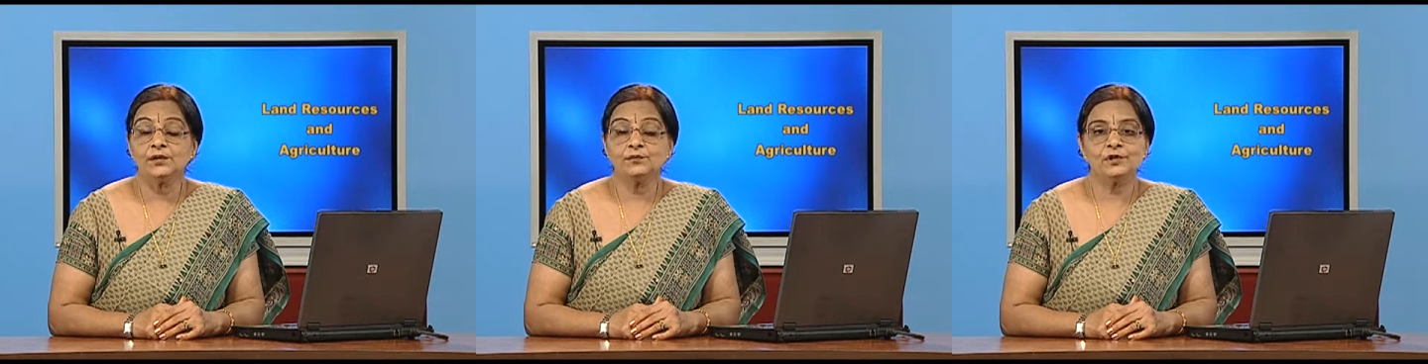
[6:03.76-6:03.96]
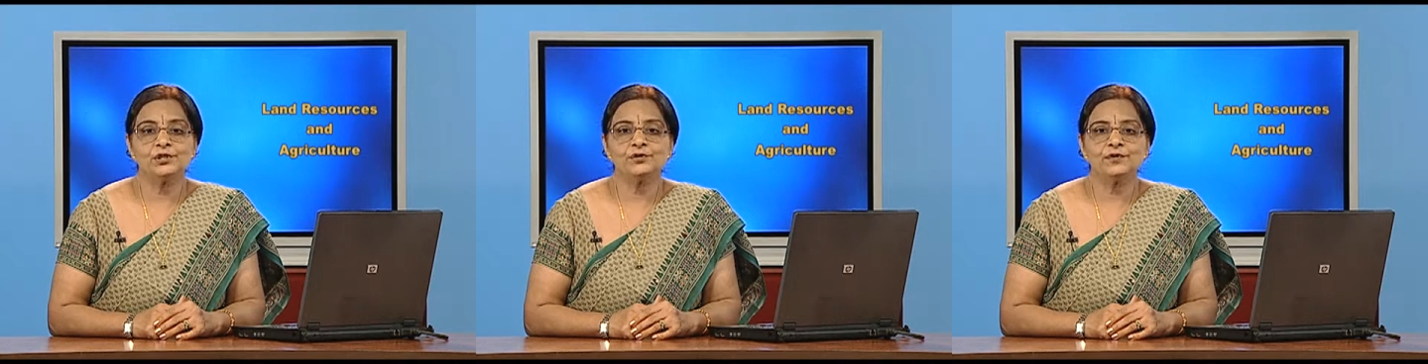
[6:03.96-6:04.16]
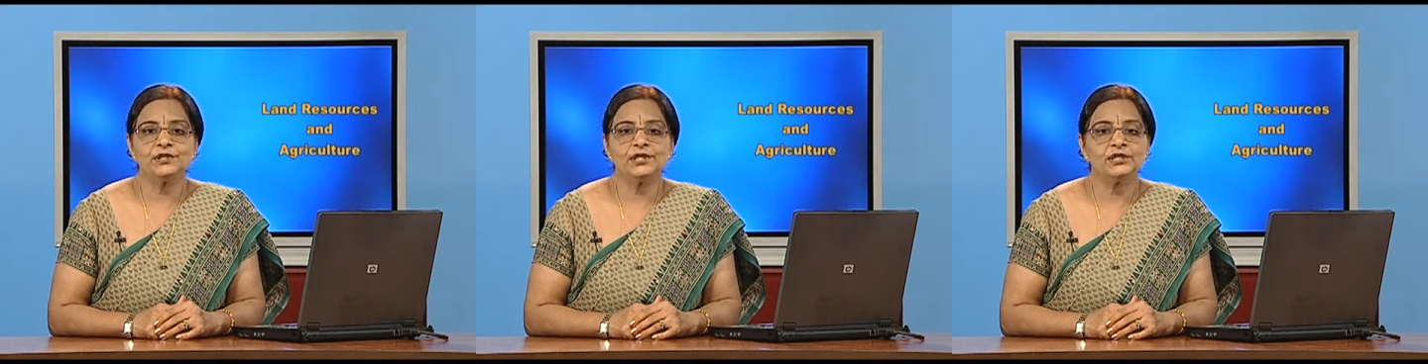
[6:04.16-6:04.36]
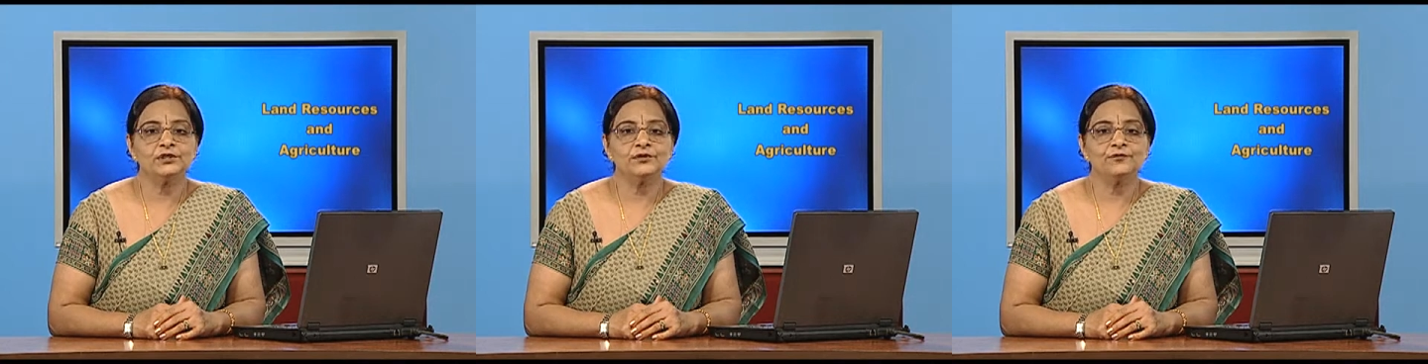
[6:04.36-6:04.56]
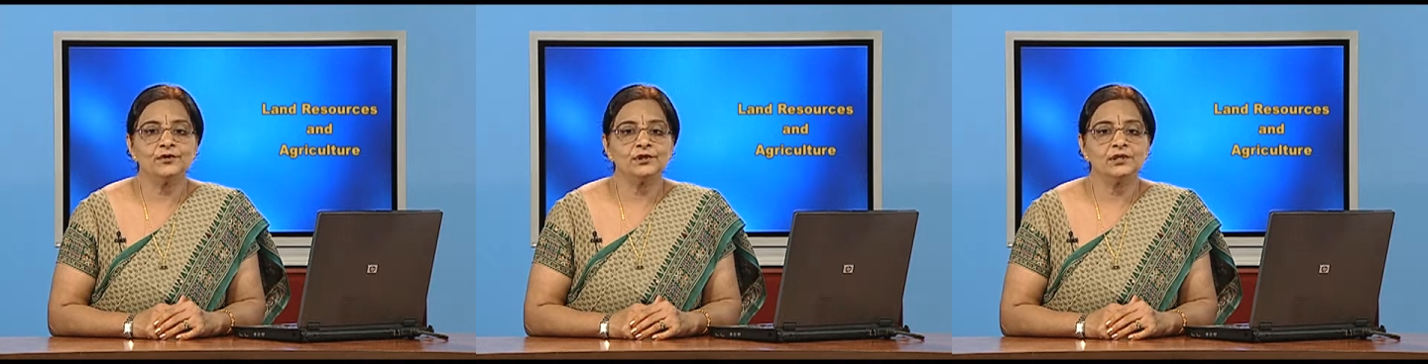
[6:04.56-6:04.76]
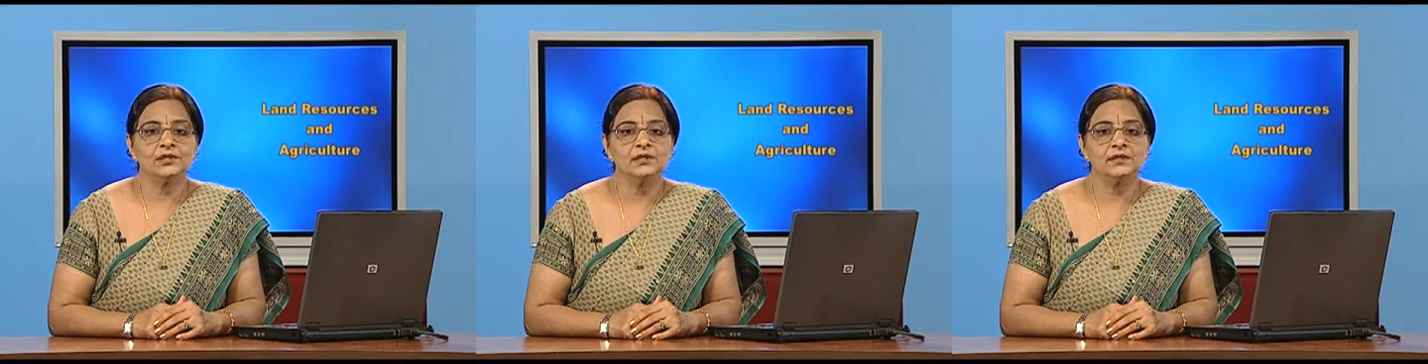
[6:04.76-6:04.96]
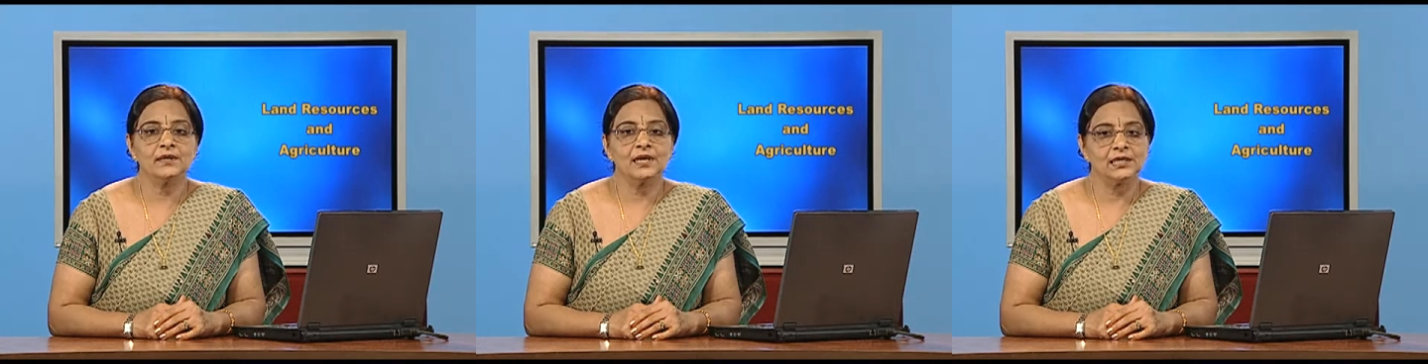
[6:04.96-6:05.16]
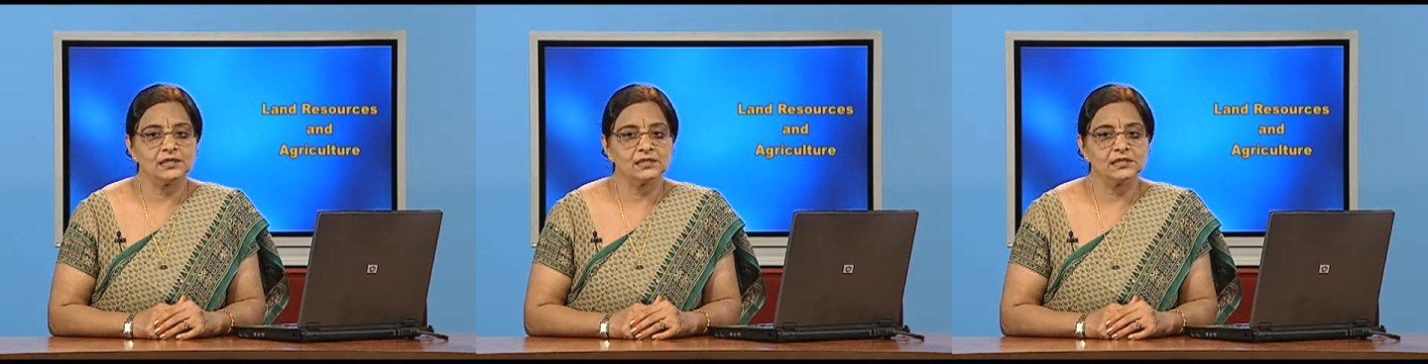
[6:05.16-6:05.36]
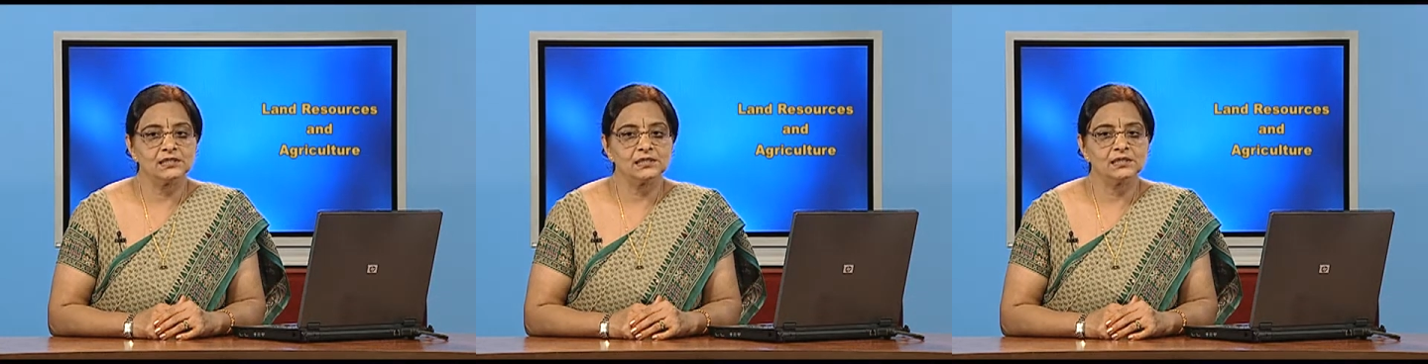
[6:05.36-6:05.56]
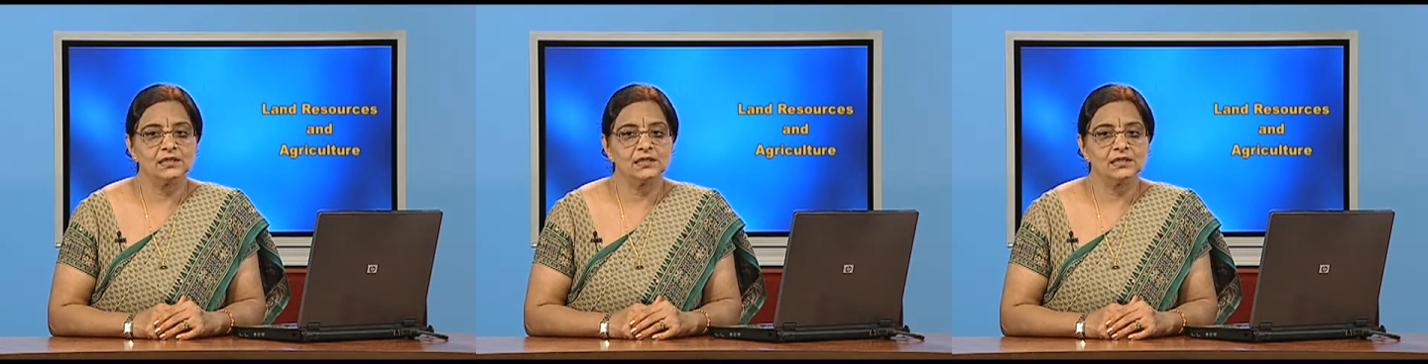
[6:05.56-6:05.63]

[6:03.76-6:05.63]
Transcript: which we did for the rice,